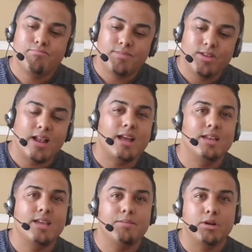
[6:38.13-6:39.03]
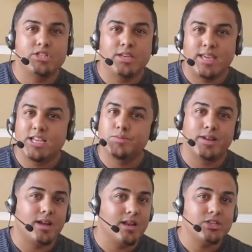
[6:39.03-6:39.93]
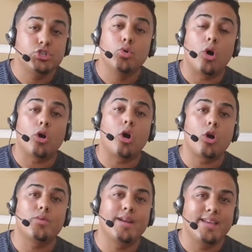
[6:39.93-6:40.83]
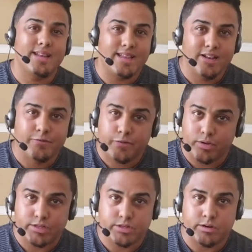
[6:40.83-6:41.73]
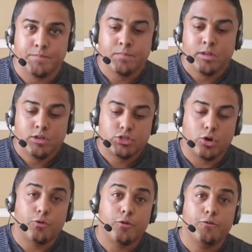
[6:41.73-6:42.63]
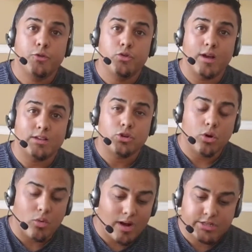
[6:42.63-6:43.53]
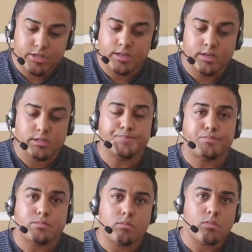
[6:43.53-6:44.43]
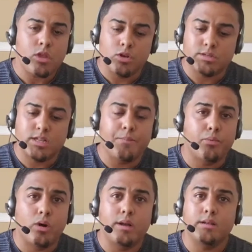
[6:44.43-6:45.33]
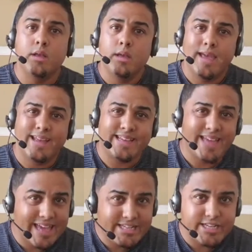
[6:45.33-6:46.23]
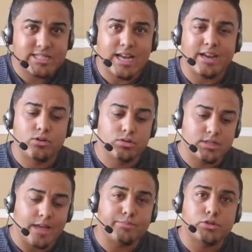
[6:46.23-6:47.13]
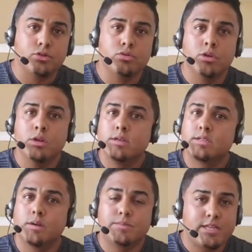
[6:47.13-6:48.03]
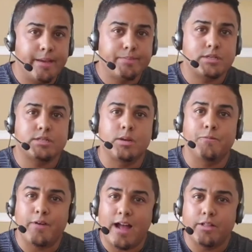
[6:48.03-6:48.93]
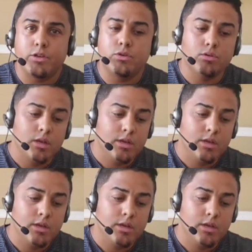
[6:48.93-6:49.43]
you're not going to get much engagement unless you are already an influencer. So for you guys who are watching this, step 1, engaging title. Step 2, some tips, some value.